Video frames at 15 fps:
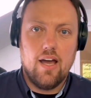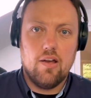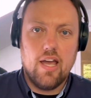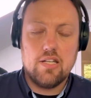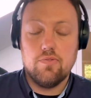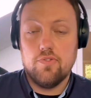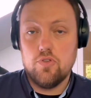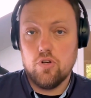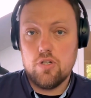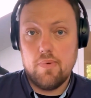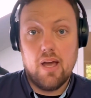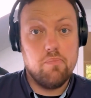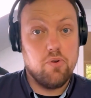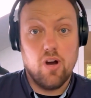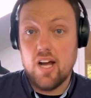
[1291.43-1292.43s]
As we've talked
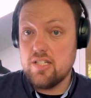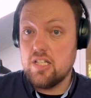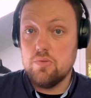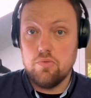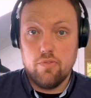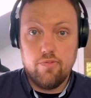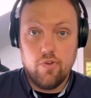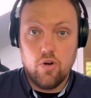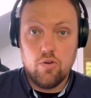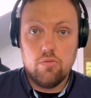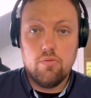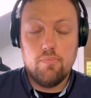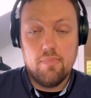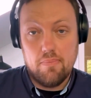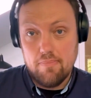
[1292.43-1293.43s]
about, prices would
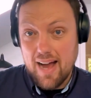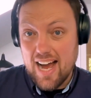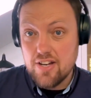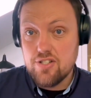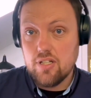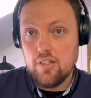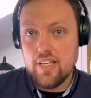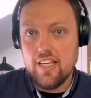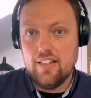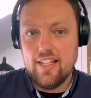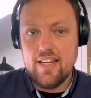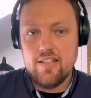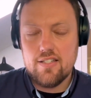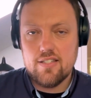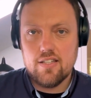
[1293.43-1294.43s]
fall, marginally at
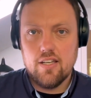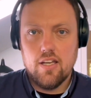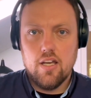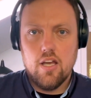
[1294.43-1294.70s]
least.